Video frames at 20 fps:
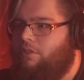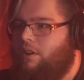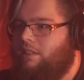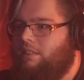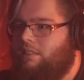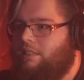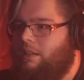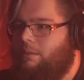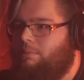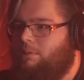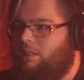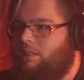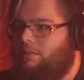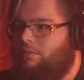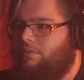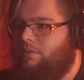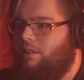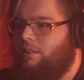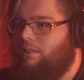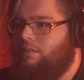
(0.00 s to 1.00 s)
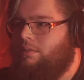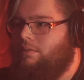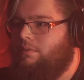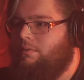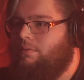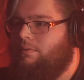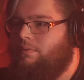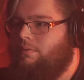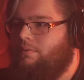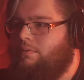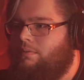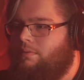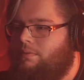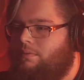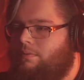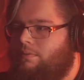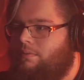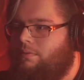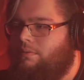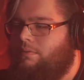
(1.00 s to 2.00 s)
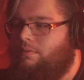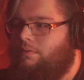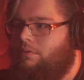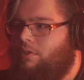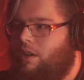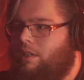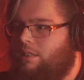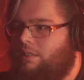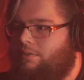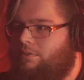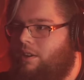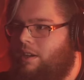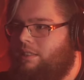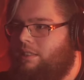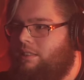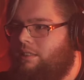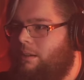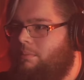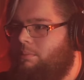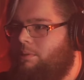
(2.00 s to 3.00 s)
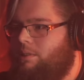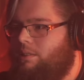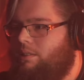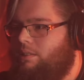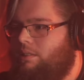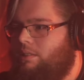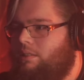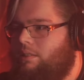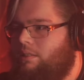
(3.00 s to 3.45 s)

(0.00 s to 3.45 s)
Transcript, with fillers: my yep, it, it's here. It's here. Freezing, right here. Right here. Right here.